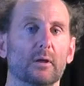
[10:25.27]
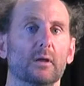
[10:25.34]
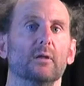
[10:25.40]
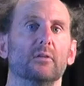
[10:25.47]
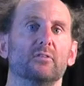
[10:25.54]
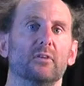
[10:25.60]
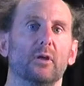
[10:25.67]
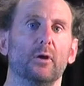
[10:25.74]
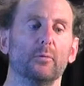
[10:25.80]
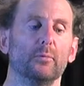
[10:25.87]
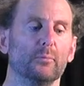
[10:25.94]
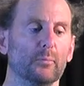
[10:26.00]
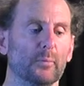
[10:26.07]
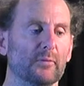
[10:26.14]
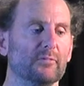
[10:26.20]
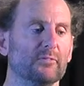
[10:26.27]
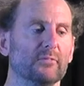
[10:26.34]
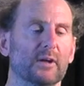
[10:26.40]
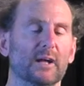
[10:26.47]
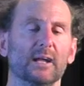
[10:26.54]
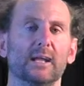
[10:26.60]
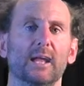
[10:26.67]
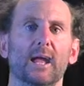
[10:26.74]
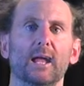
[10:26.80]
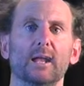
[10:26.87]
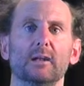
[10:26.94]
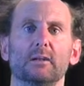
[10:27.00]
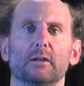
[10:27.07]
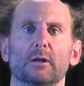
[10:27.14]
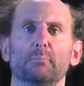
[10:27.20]
So we've
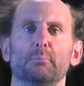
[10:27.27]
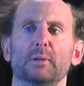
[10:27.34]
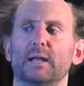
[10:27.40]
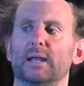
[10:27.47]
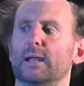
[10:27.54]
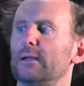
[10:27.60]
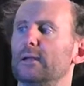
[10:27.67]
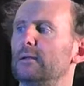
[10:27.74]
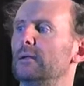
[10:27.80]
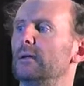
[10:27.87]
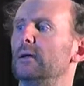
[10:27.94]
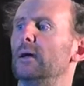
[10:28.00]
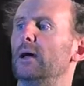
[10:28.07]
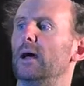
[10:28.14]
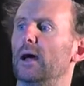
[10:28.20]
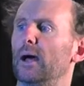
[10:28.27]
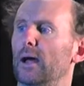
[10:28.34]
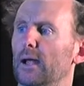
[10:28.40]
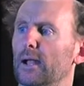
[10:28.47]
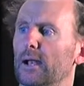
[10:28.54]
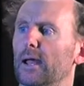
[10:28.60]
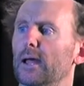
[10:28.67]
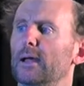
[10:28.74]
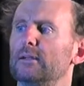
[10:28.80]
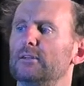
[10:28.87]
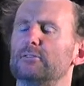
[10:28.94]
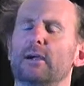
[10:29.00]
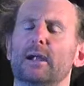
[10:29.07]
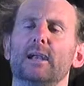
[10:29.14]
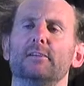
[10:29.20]
again completed an
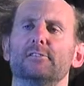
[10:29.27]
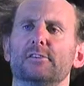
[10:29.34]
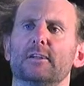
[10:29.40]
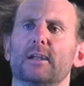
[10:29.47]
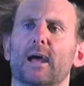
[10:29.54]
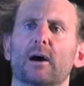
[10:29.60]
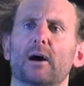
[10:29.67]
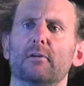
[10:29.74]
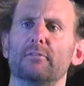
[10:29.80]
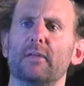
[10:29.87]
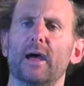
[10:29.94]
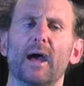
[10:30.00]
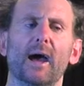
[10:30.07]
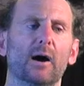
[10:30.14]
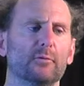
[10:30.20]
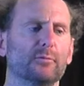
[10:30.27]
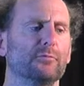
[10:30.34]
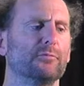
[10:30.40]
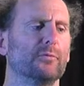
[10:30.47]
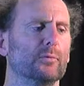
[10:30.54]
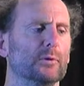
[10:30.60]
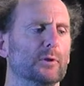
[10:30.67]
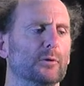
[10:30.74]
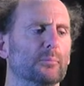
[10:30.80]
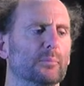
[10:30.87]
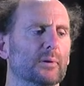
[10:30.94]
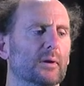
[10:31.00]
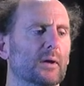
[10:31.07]
iteration of the outer for loop.